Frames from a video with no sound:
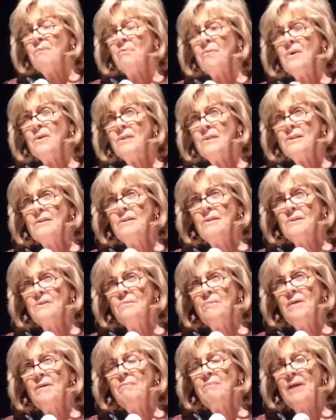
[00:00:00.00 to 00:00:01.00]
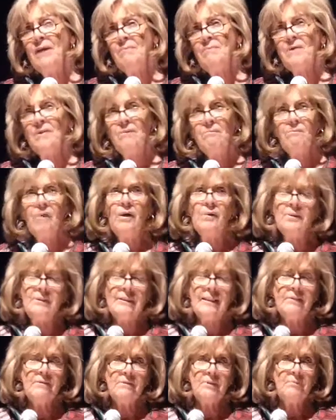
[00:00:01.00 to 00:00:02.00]
person who's been maybe the
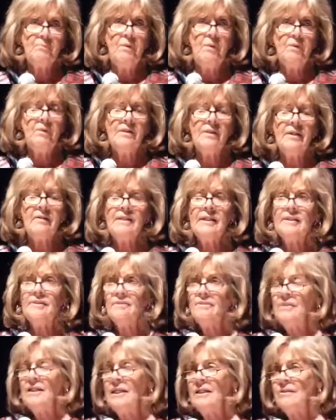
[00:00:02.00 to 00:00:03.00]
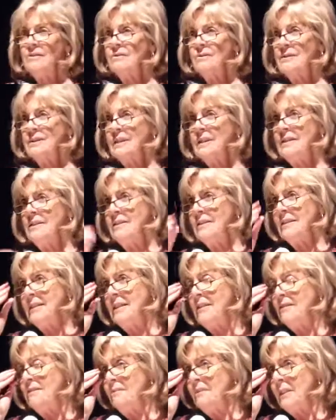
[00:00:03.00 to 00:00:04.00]
most outspoken on the international stage is
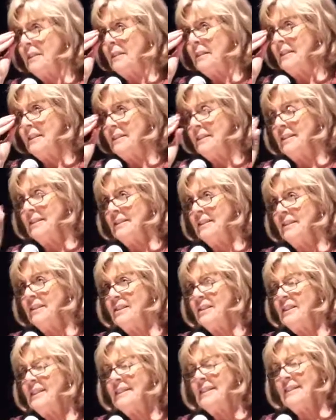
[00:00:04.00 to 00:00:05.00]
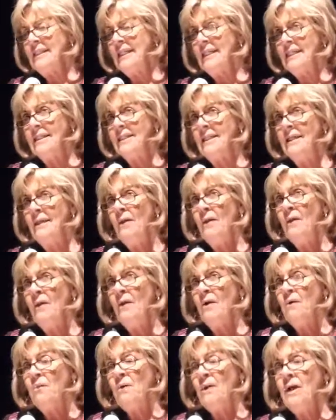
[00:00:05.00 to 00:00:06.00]
Hillary Clinton, and she said,
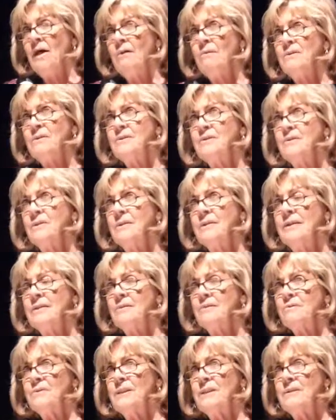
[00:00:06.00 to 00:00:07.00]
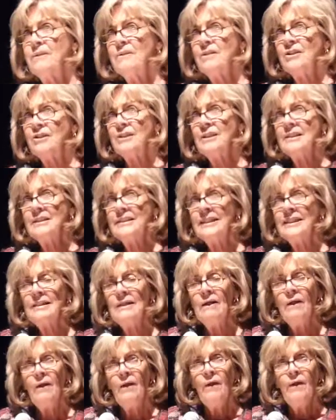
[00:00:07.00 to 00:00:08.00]
while I was doing this research, she
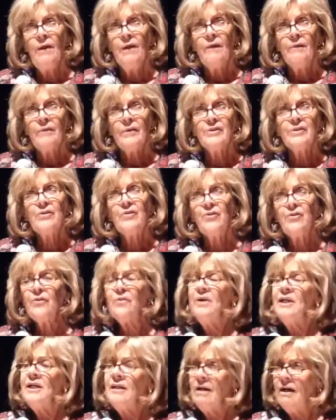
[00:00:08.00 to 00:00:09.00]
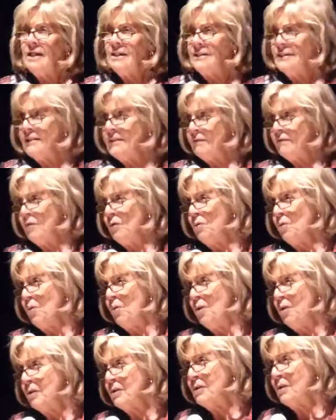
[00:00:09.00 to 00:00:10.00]
said, there's 39 civil
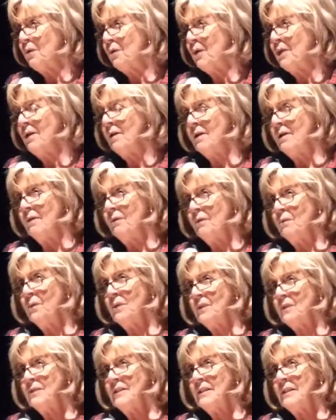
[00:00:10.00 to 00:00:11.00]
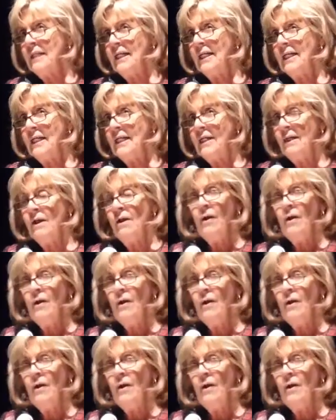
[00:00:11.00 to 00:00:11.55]
wars going on in the world today.